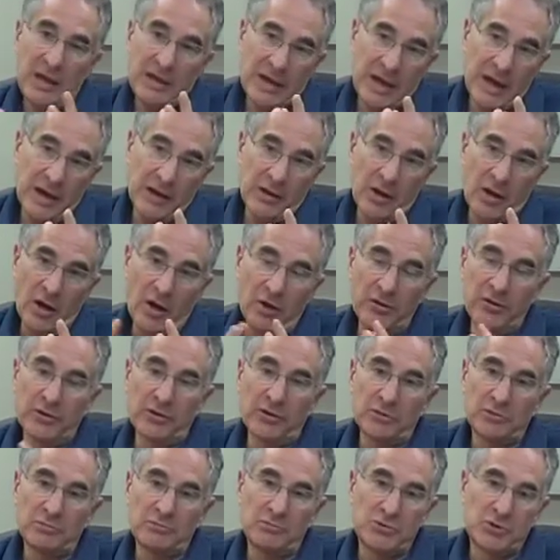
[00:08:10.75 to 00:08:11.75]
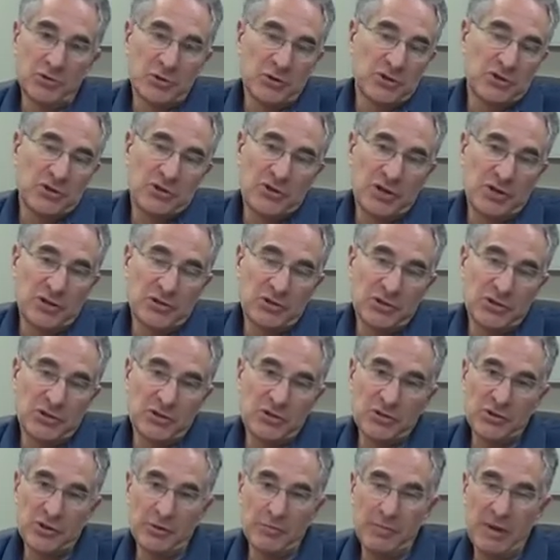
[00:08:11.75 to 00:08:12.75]
Now, in other
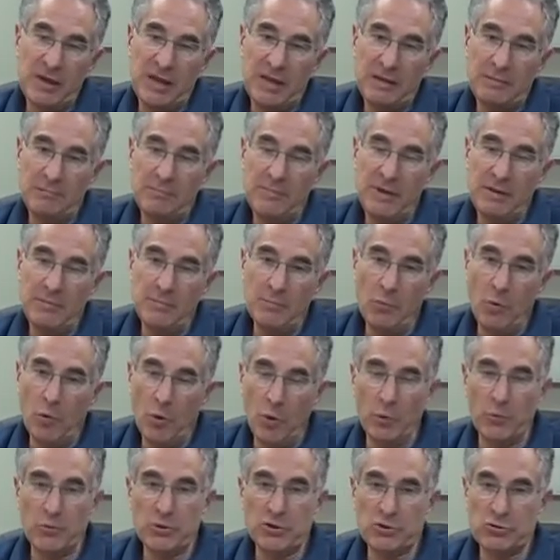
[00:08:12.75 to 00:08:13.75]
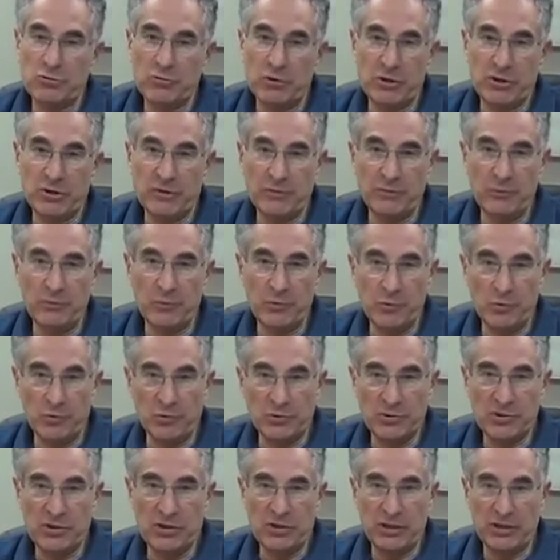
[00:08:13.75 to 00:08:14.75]
jurisdictions, there may be more restrictive
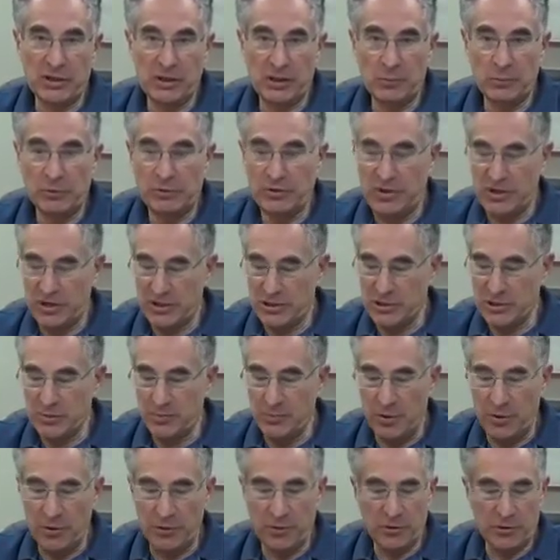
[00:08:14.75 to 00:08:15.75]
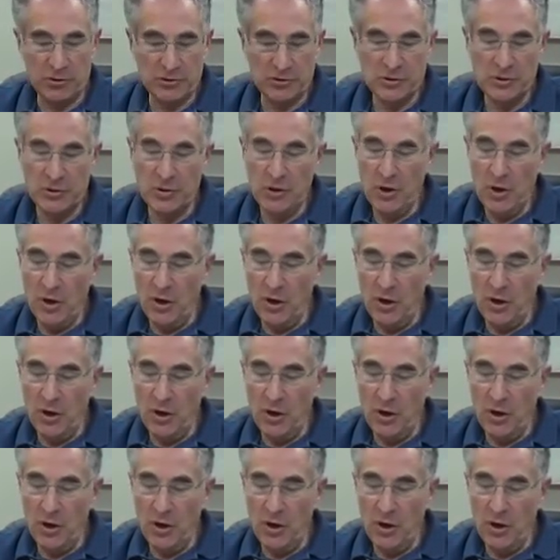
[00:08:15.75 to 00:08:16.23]
rules dealing with testimonials.